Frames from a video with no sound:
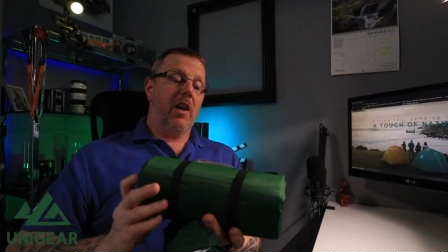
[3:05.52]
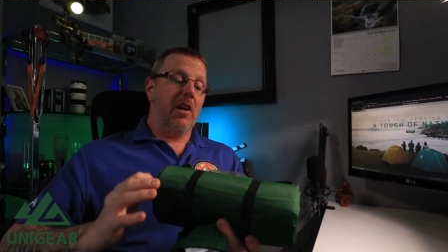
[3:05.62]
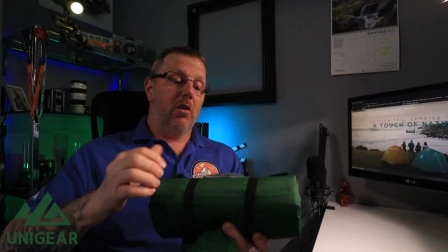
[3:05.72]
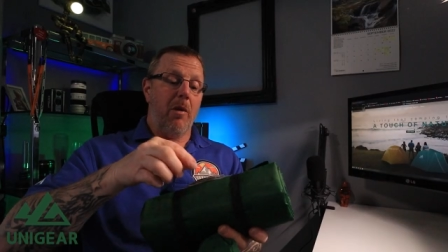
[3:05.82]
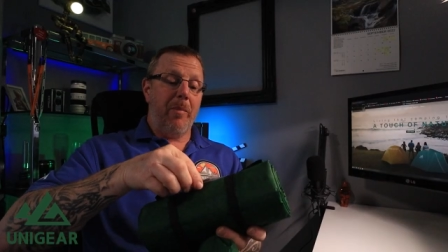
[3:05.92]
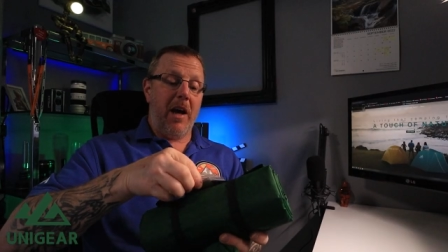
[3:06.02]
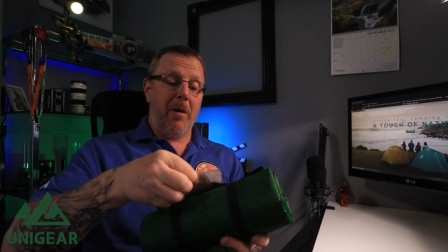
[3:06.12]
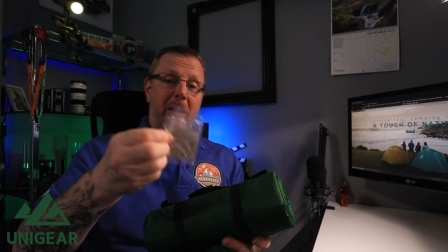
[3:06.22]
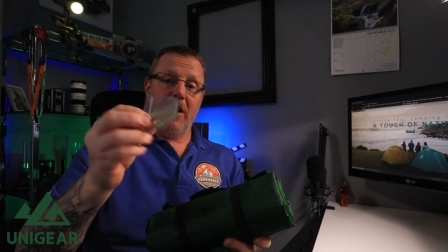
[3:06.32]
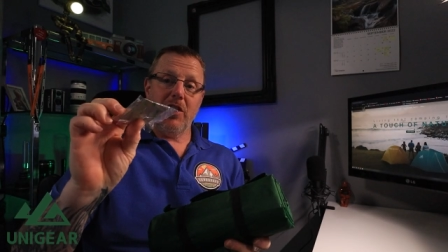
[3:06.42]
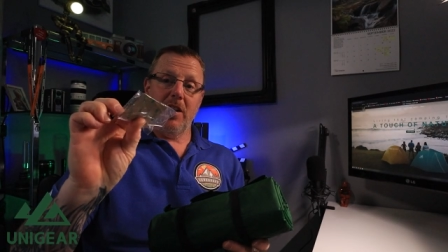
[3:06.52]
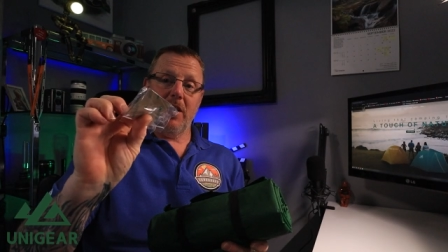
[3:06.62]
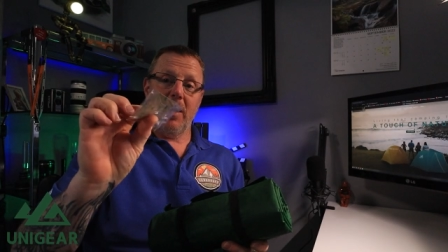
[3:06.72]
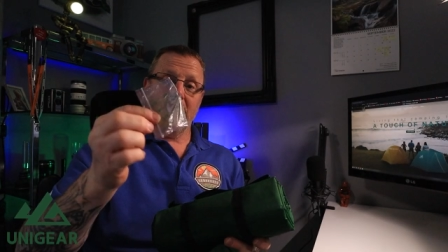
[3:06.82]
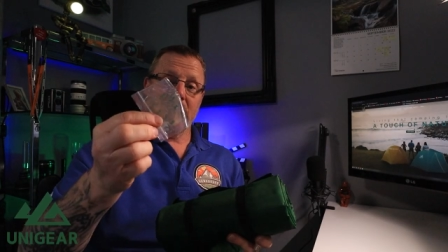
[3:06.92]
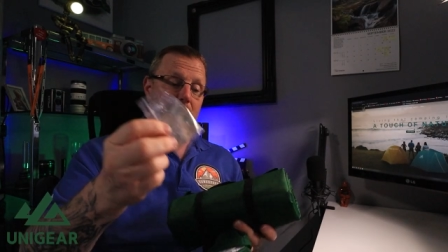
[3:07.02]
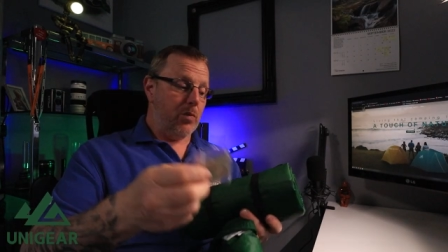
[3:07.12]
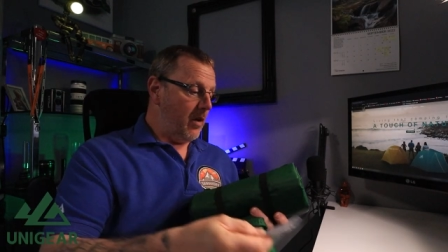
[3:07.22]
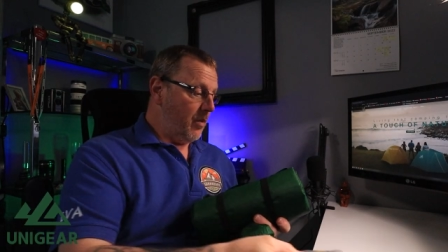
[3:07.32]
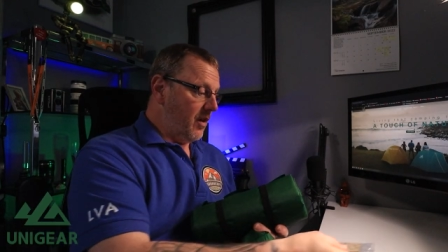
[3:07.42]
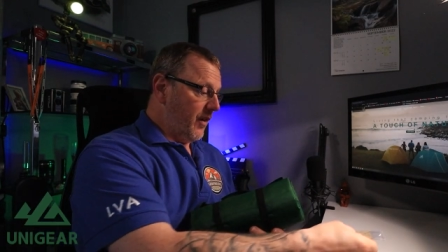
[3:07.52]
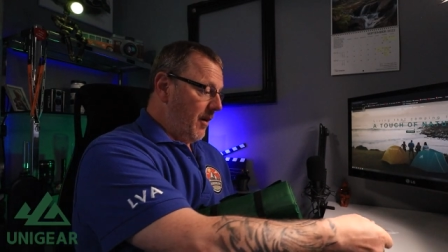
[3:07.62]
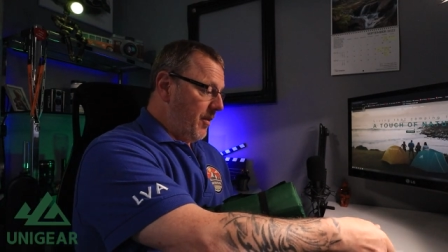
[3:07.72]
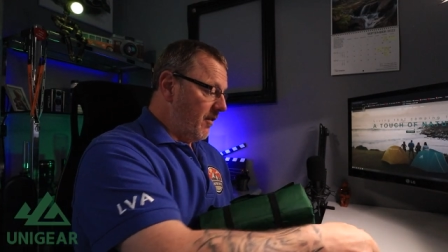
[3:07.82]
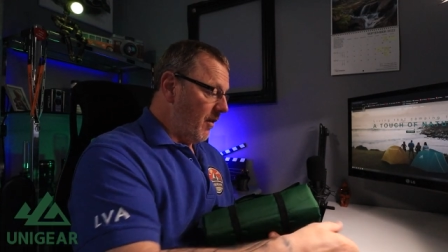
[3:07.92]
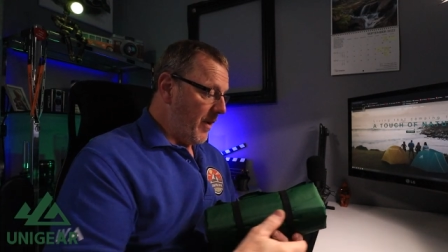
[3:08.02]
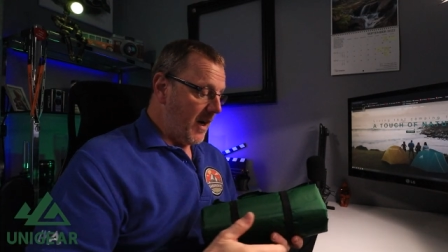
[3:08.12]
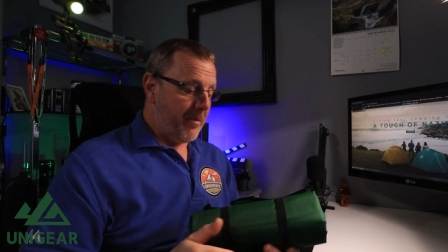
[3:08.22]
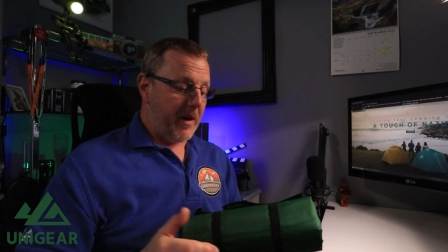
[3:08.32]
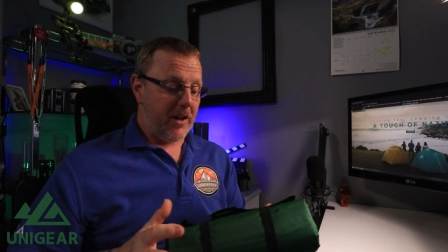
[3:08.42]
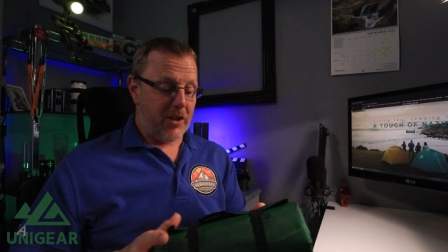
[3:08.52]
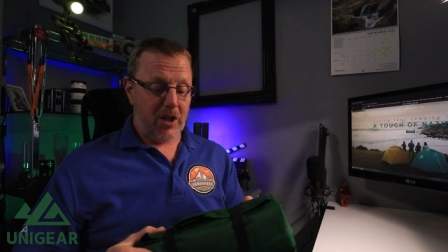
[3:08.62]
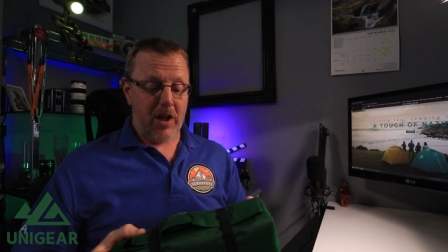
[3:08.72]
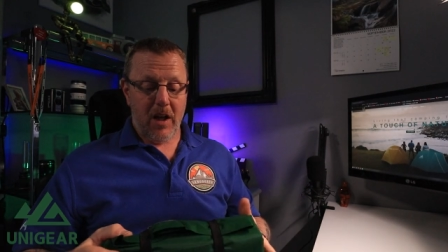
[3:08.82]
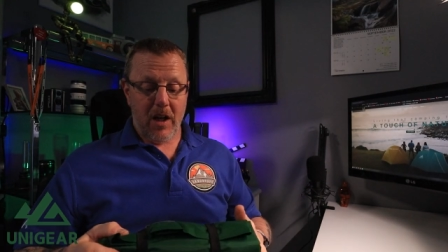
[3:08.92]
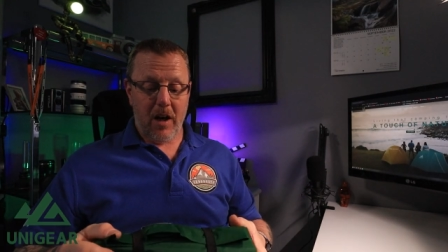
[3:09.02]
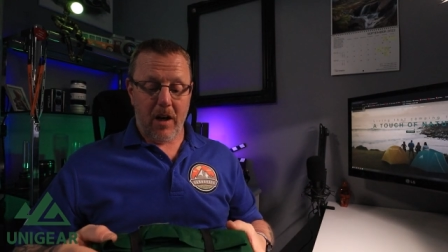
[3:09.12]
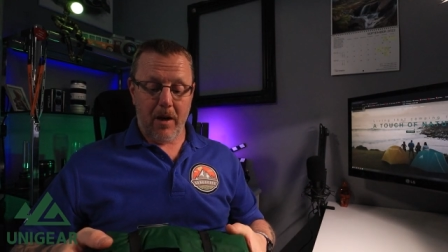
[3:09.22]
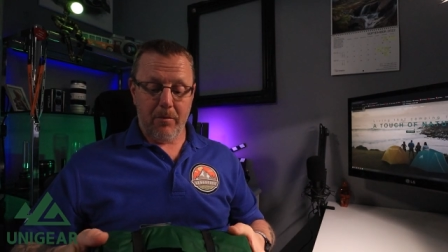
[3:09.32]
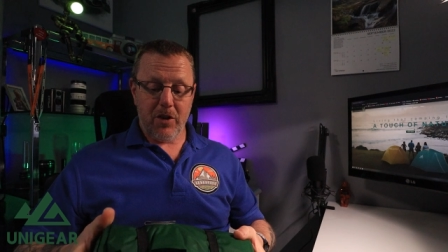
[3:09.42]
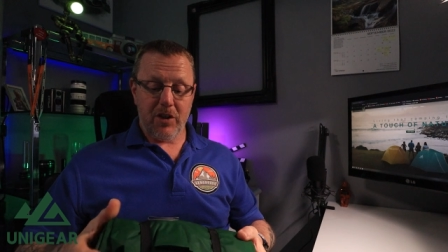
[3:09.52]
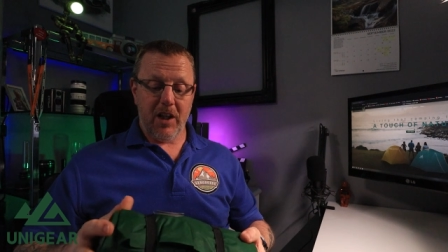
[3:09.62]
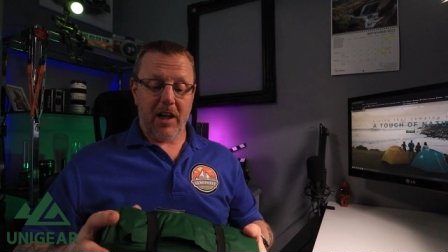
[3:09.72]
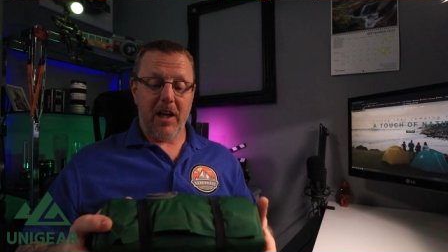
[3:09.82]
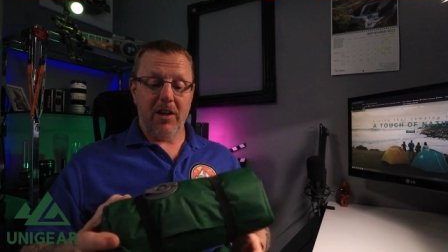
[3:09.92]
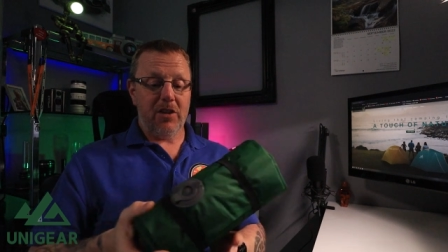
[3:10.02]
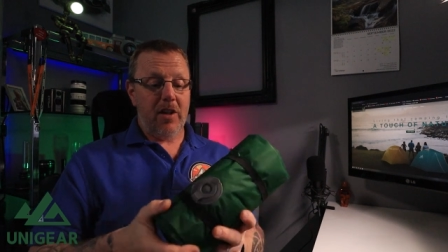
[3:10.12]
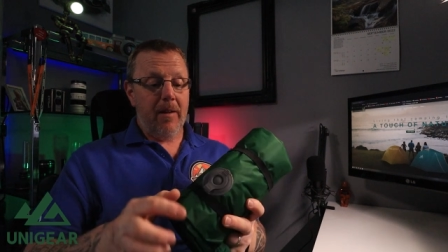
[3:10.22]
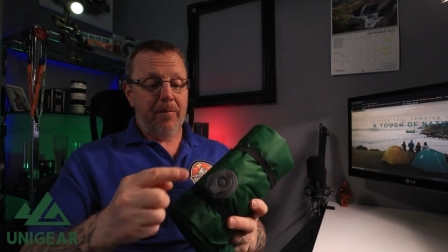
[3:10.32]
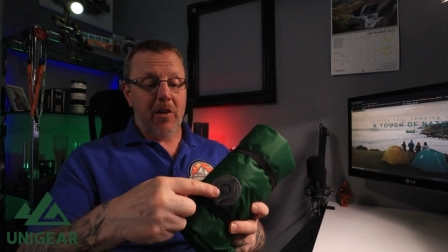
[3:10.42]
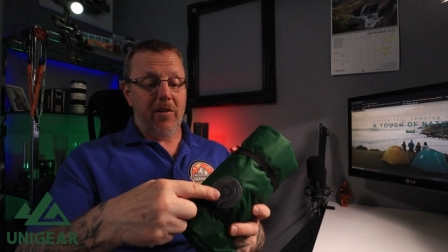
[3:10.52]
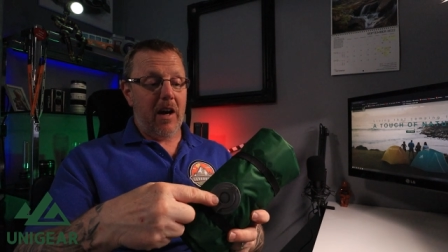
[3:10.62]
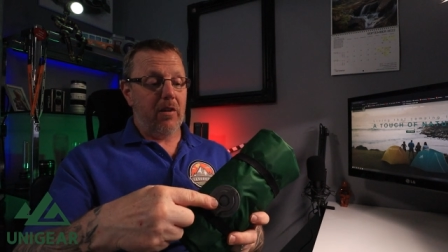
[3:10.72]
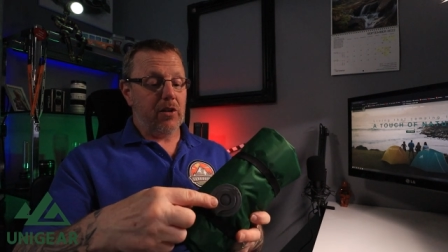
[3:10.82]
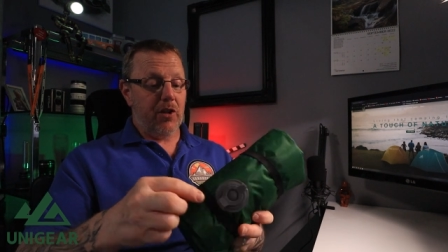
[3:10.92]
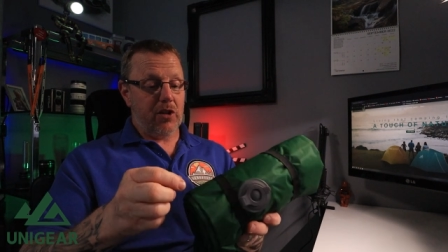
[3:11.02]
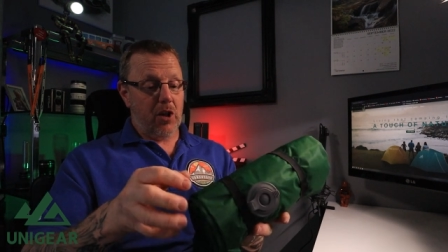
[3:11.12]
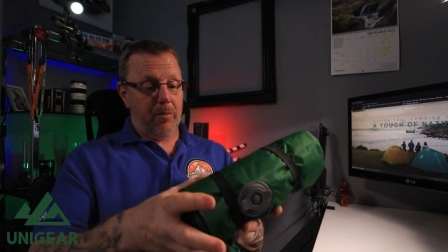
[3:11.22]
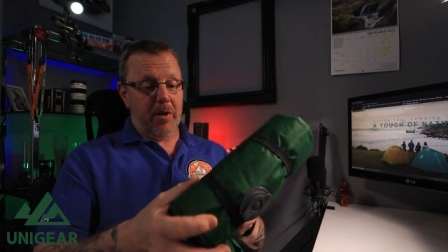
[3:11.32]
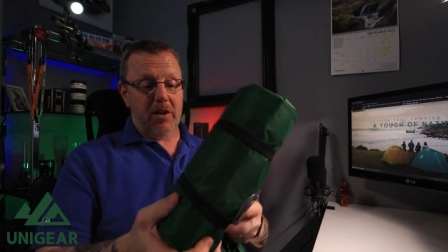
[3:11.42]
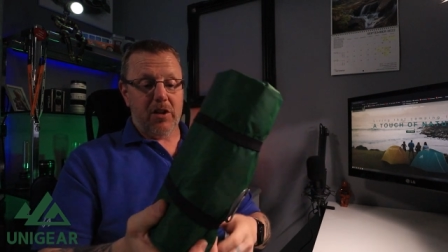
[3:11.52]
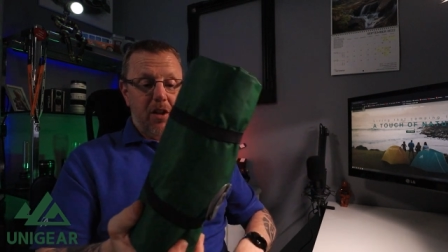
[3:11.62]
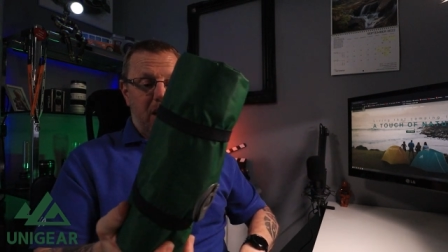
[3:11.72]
you get a little repair patch in there, so it's well worth keeping your repair patch, um, just in case. Your valve's on the top, and it's,